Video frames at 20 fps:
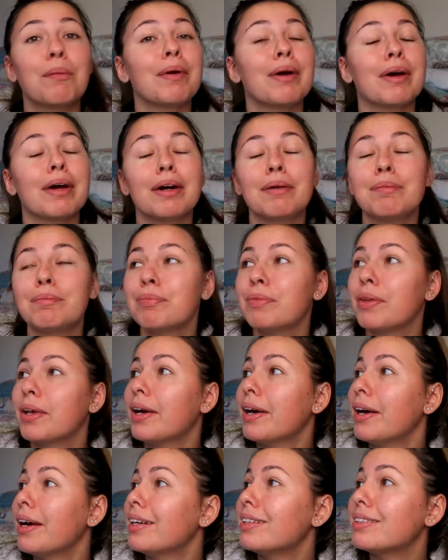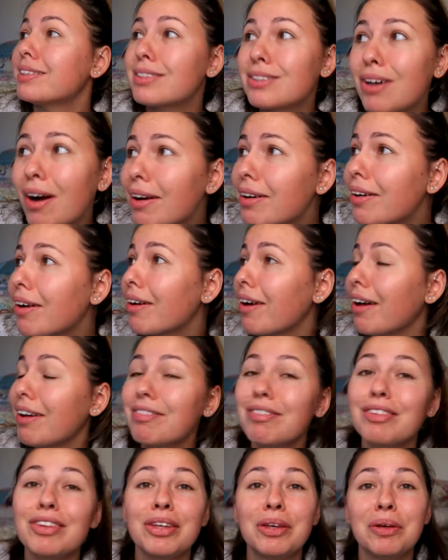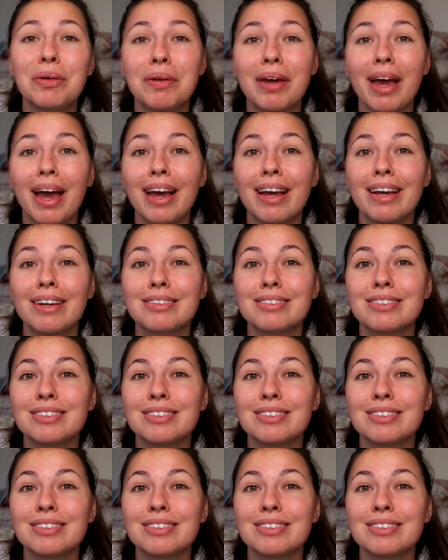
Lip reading: We're starting our life in the UK,